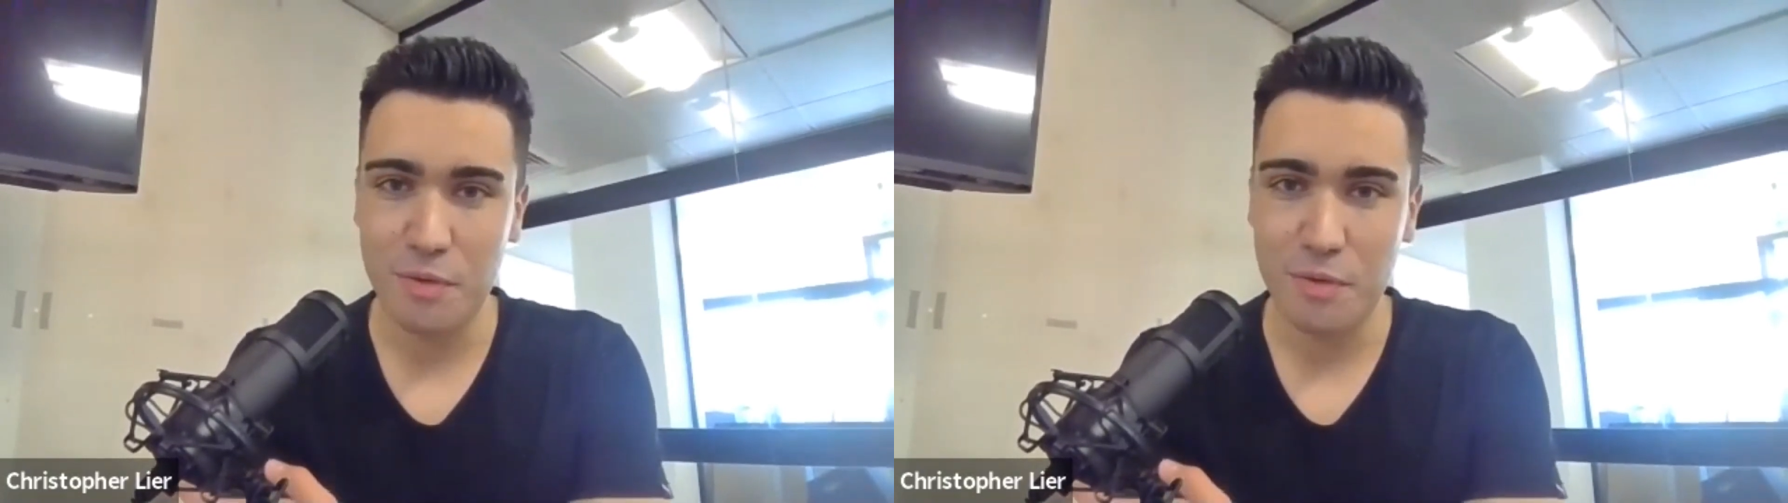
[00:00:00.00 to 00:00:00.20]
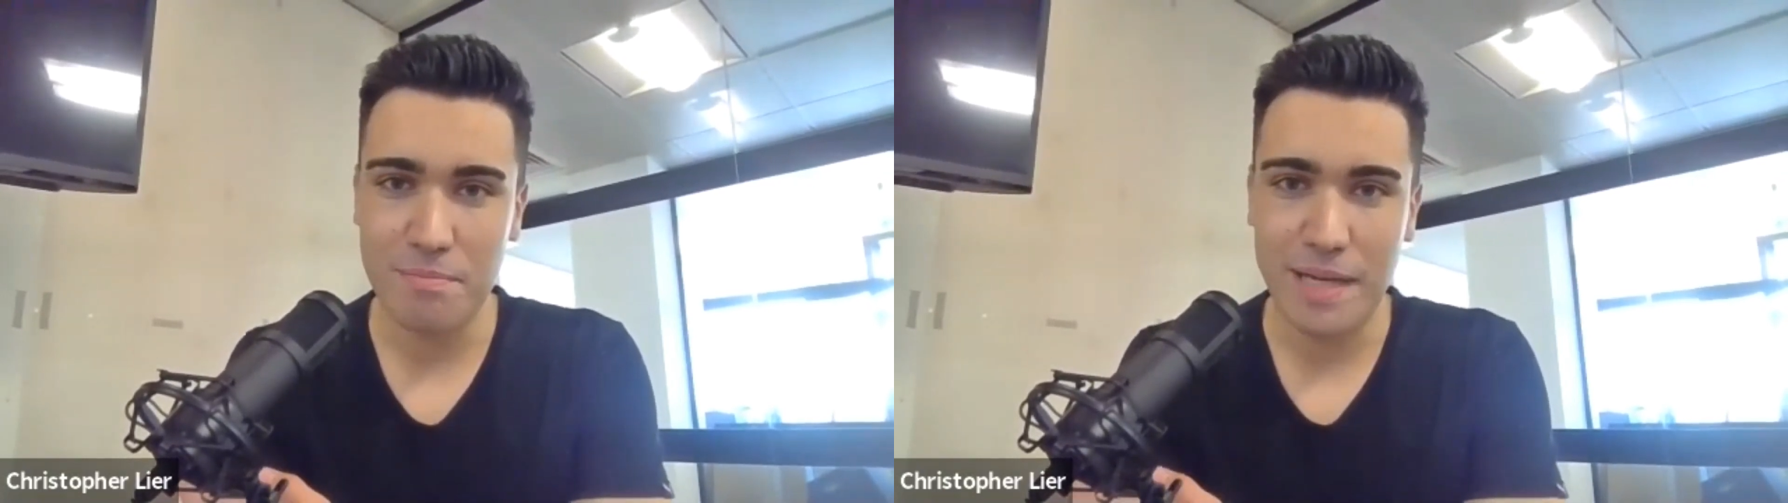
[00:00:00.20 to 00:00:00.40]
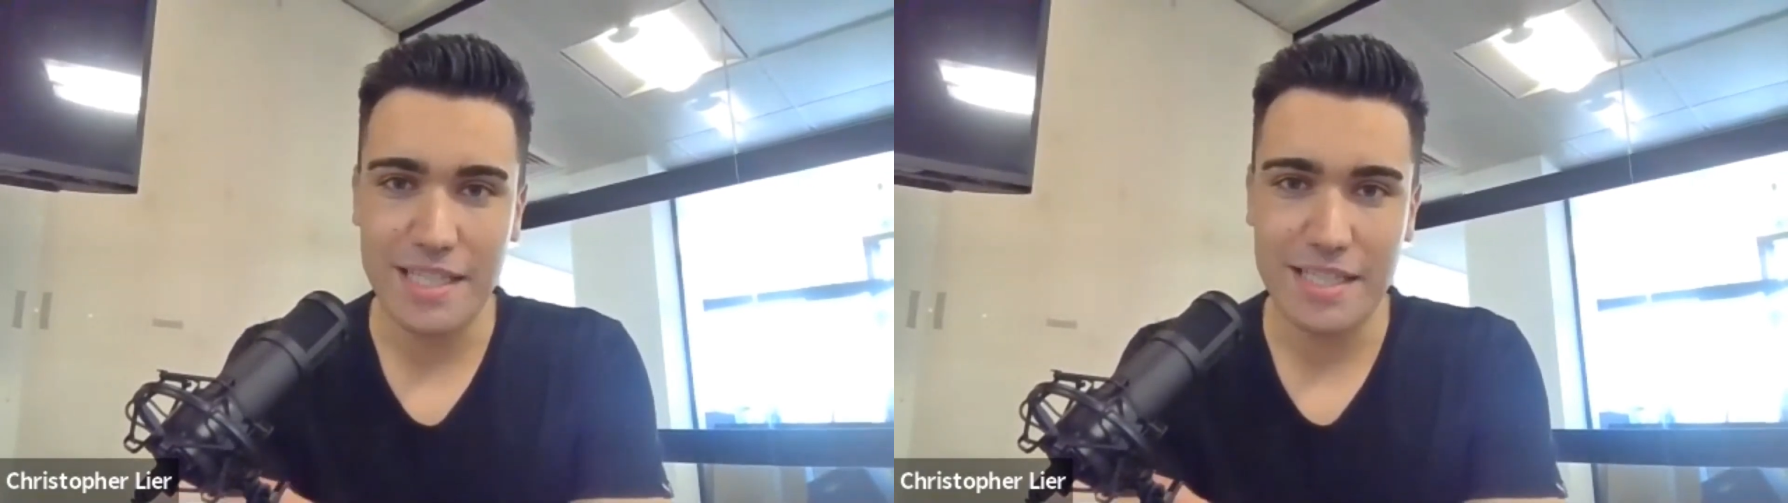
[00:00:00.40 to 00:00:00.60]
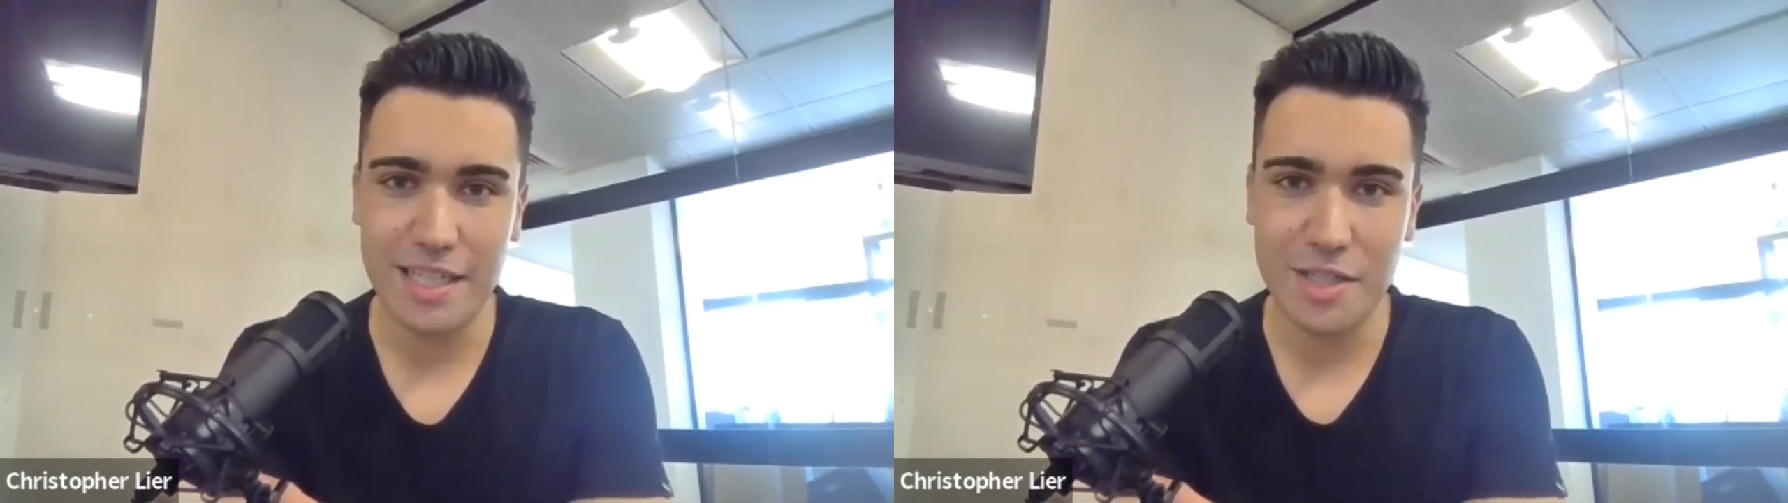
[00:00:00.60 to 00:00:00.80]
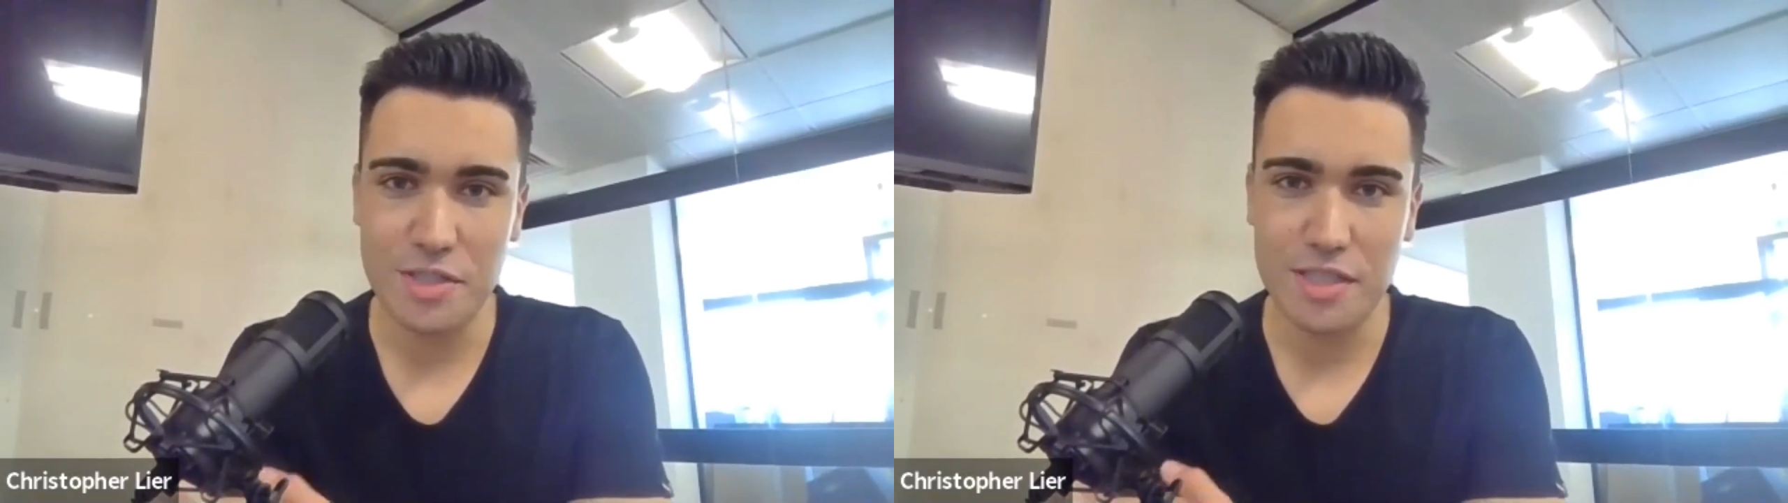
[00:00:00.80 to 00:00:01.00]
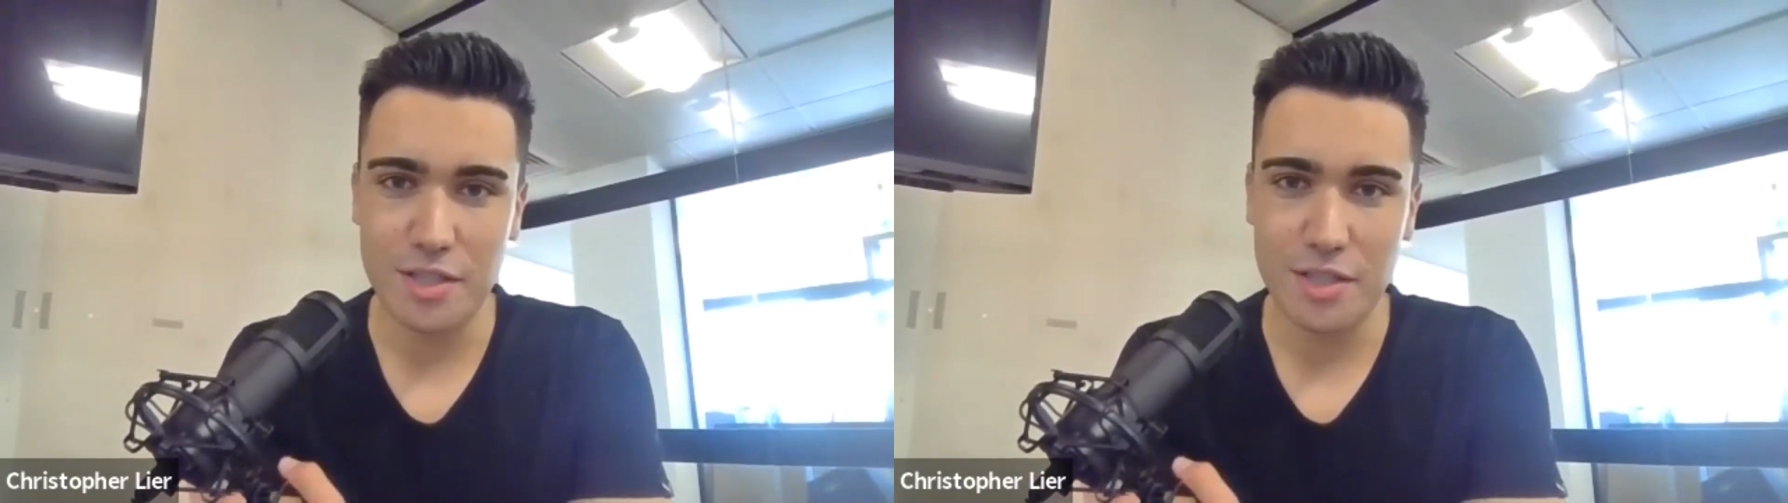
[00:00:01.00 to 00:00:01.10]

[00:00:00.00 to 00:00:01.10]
we want to basically just